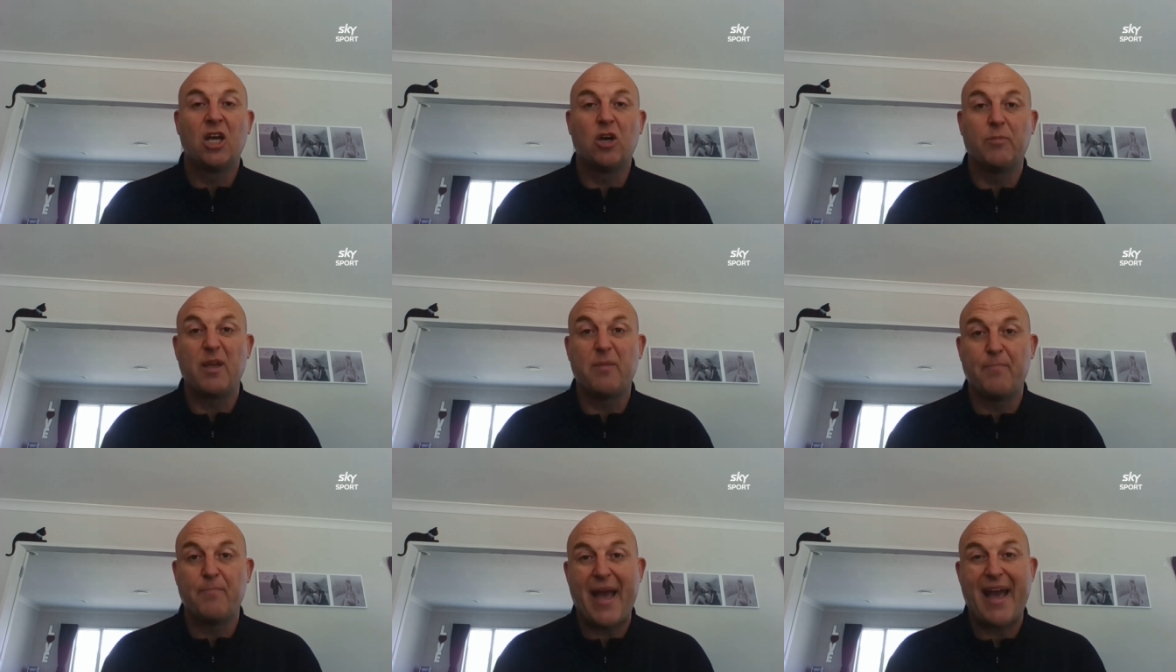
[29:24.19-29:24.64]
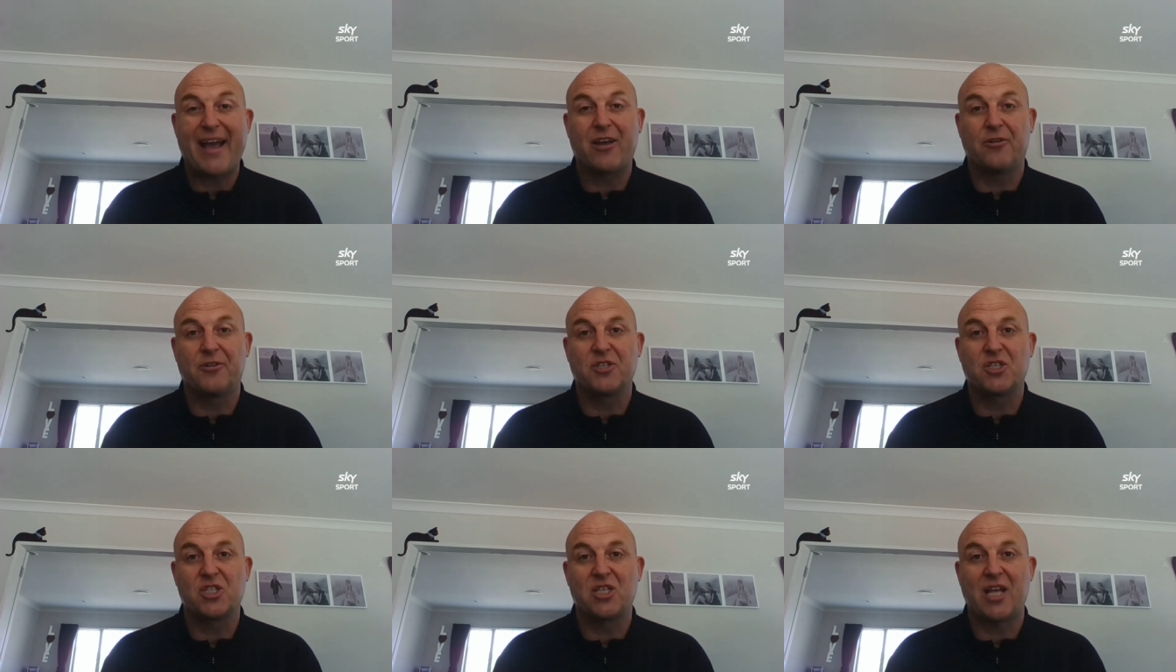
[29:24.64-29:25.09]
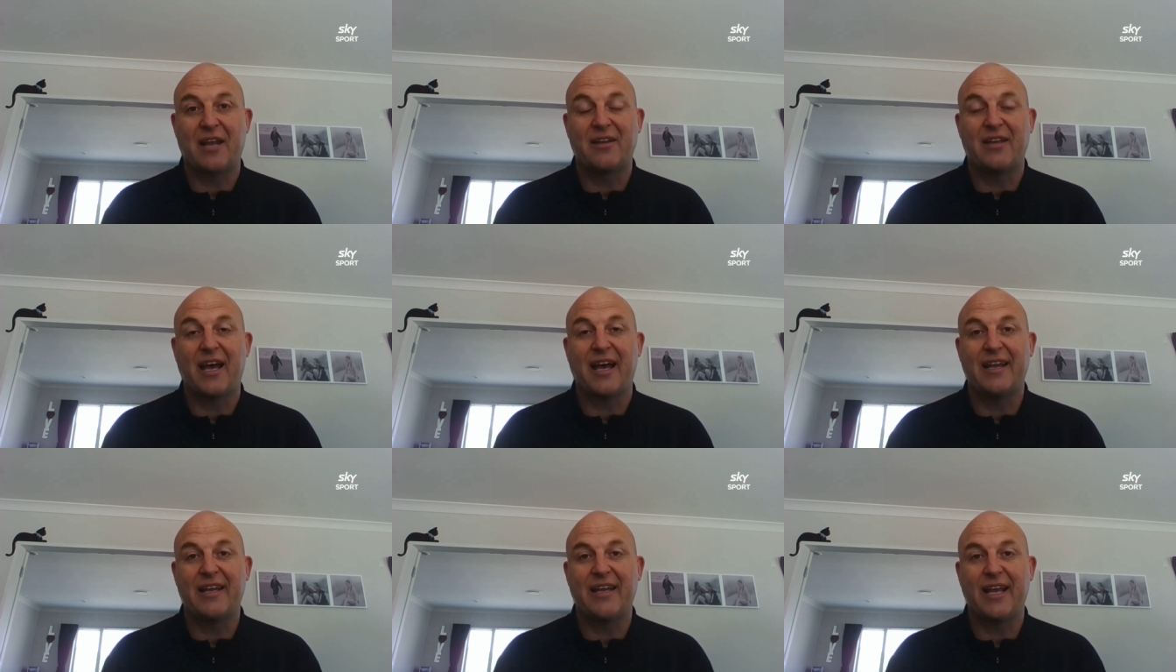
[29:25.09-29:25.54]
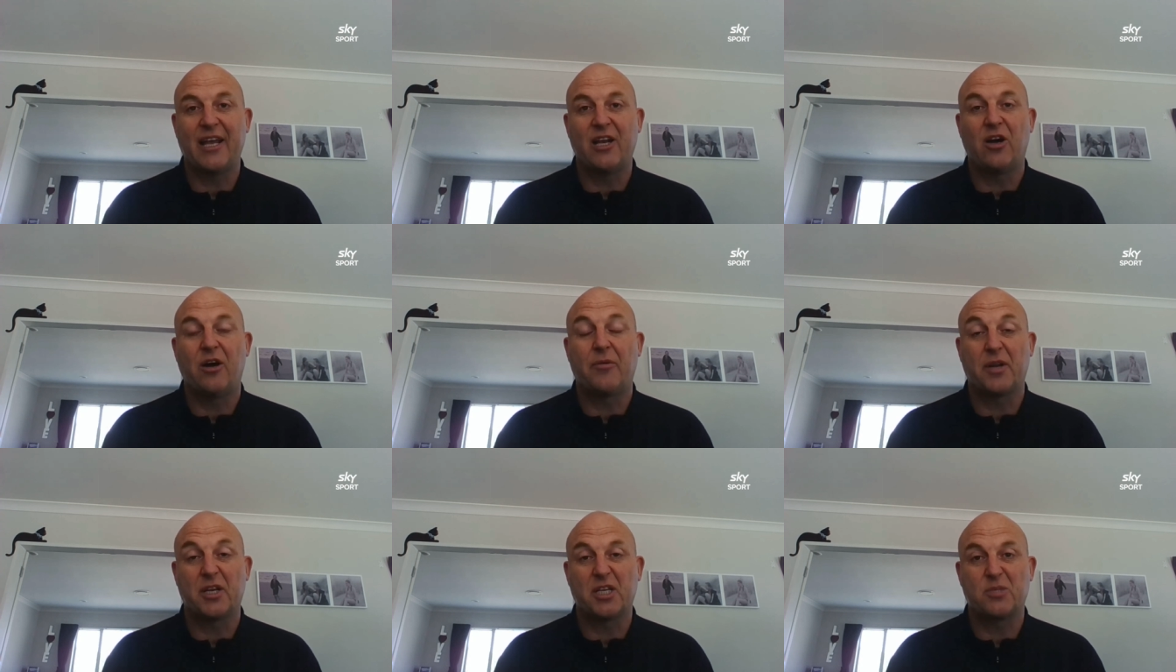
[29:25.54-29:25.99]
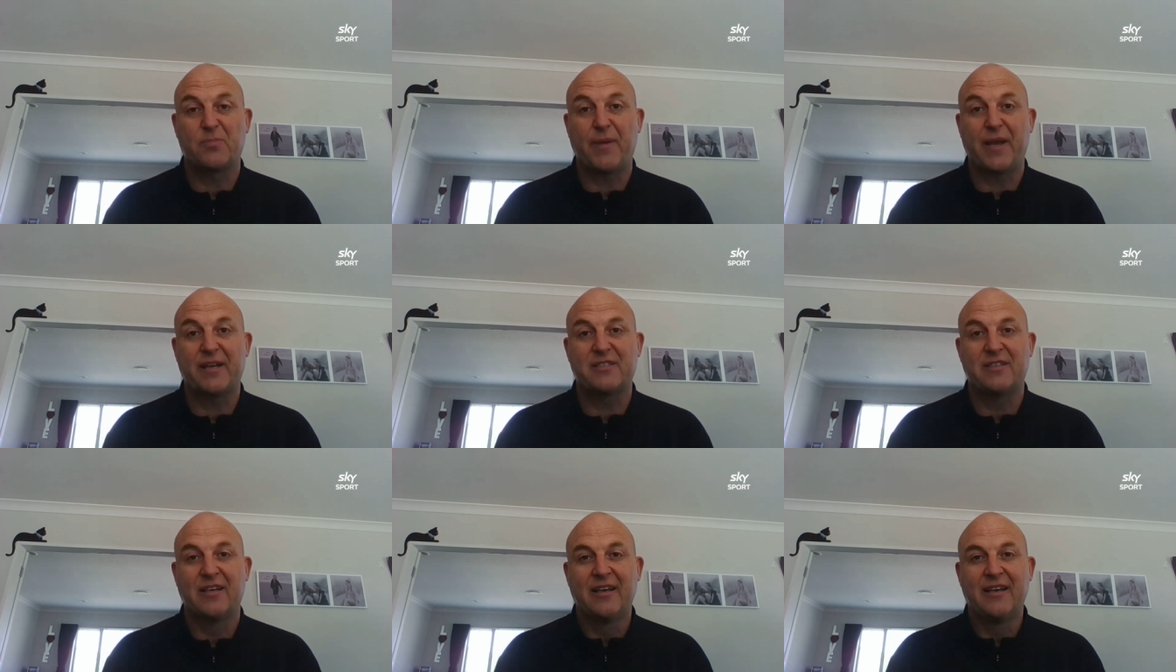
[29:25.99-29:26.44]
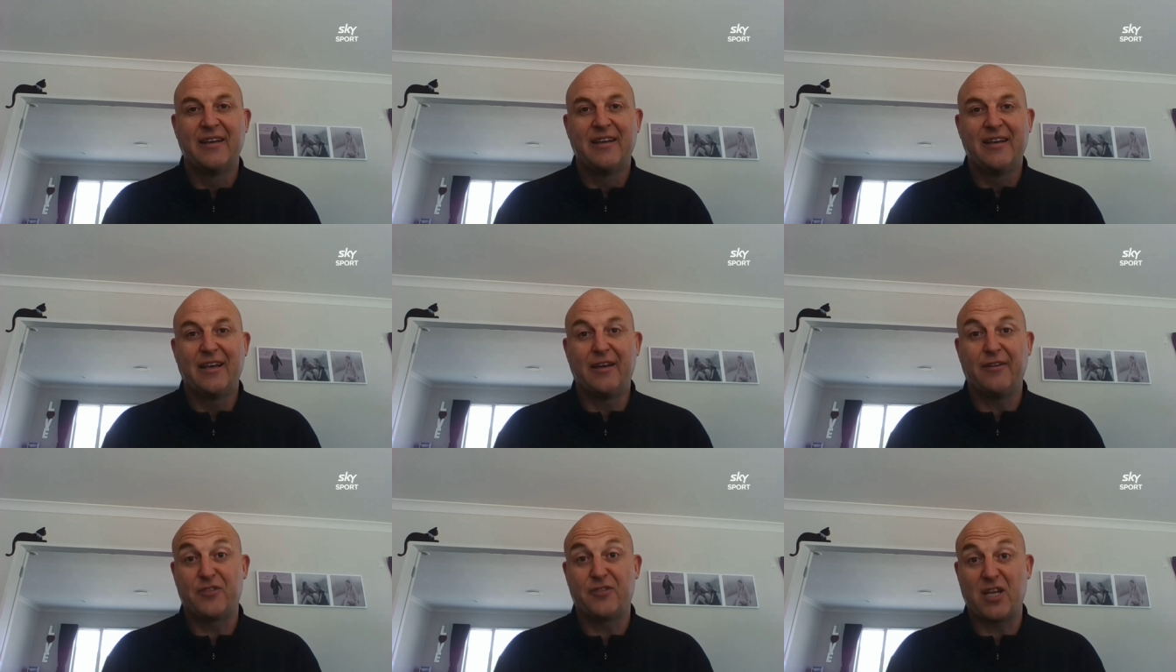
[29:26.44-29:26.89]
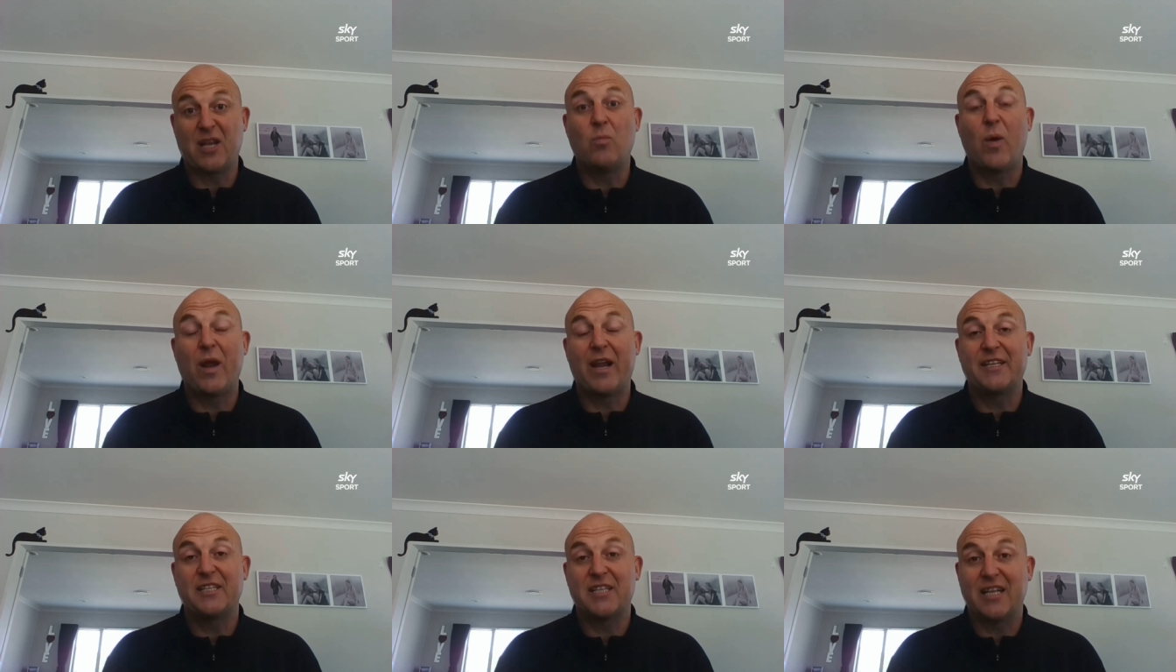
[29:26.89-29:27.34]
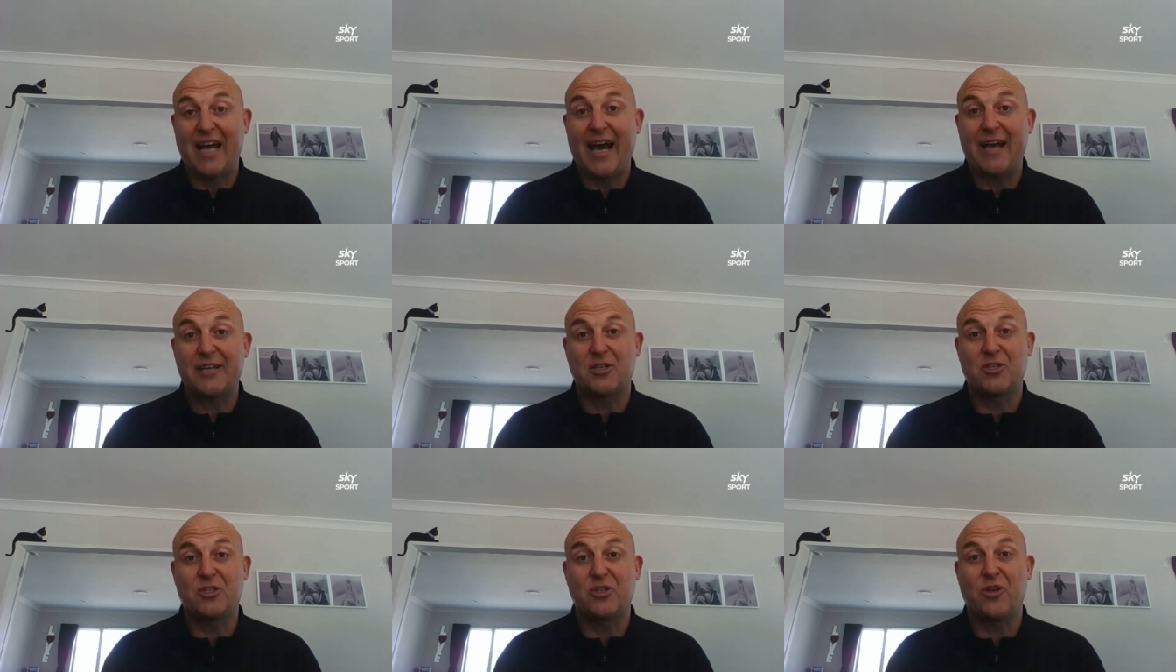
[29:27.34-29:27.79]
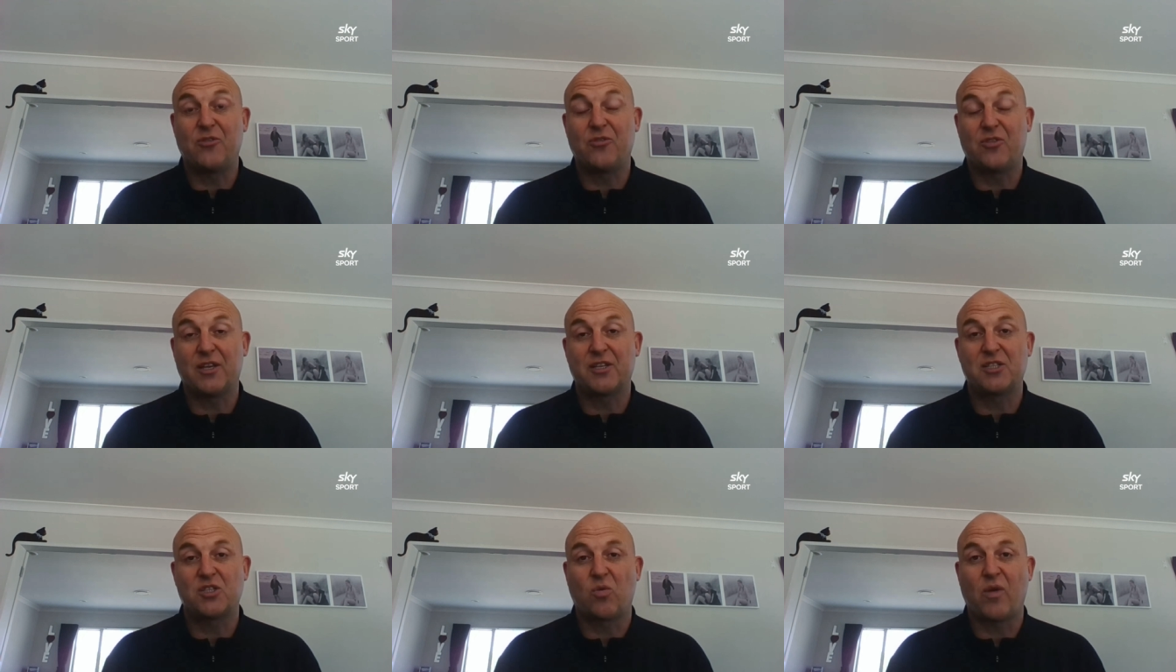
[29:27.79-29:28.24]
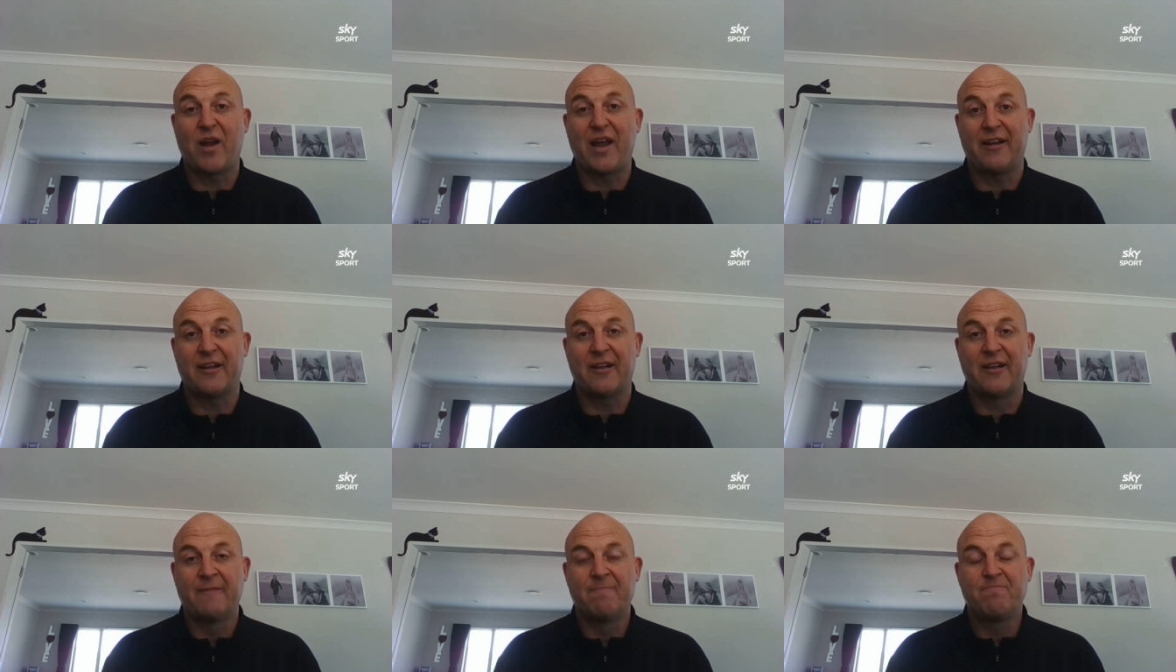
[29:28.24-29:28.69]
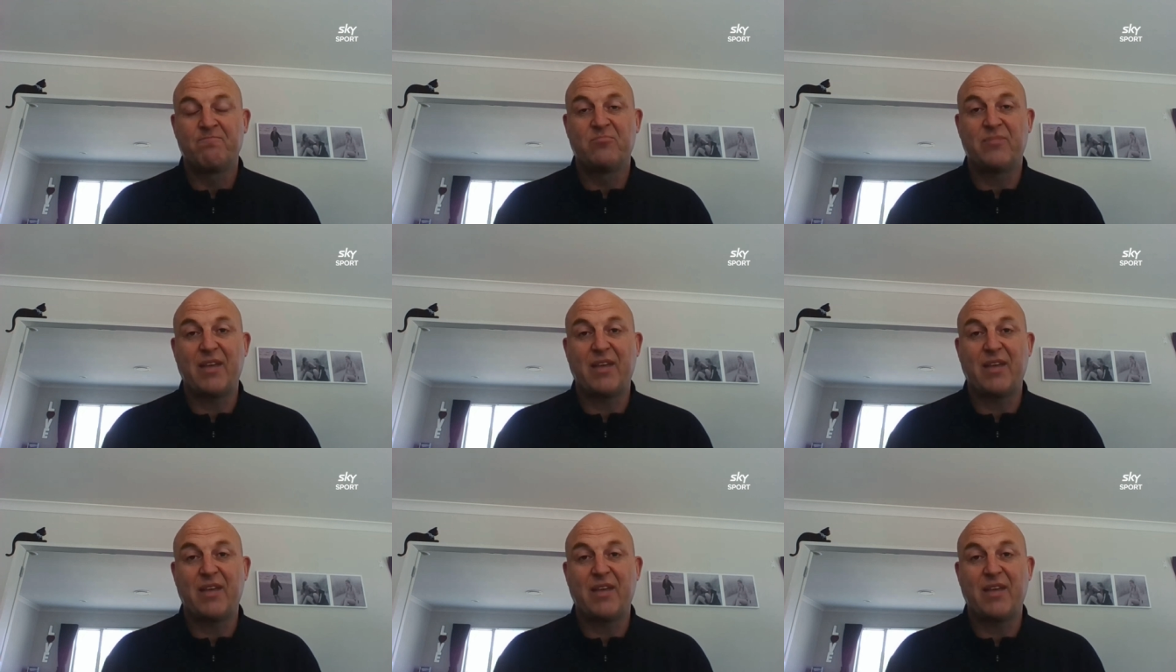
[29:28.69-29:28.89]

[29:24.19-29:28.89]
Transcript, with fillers: He'll be back on Sunday, and I would expect if Team Wellington are to turn things around,